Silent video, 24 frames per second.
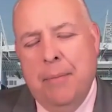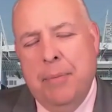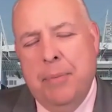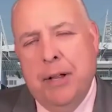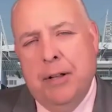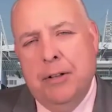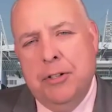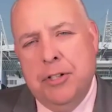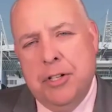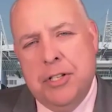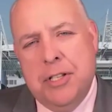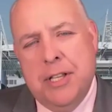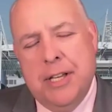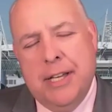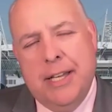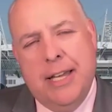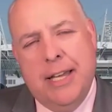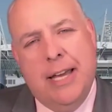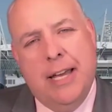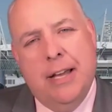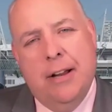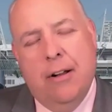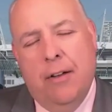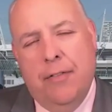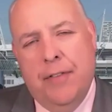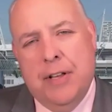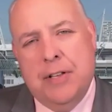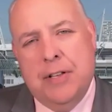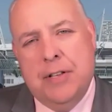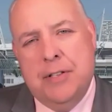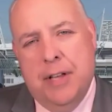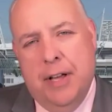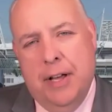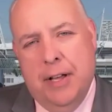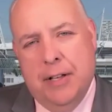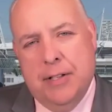Bill, just the key on this
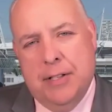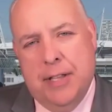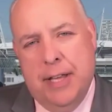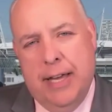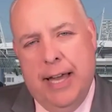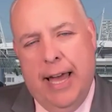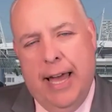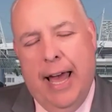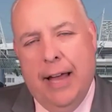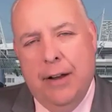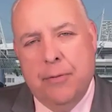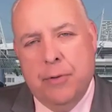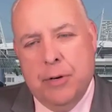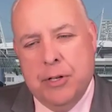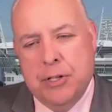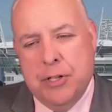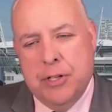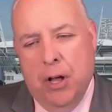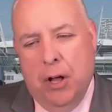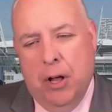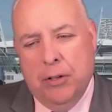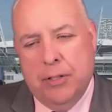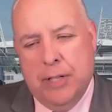is the end result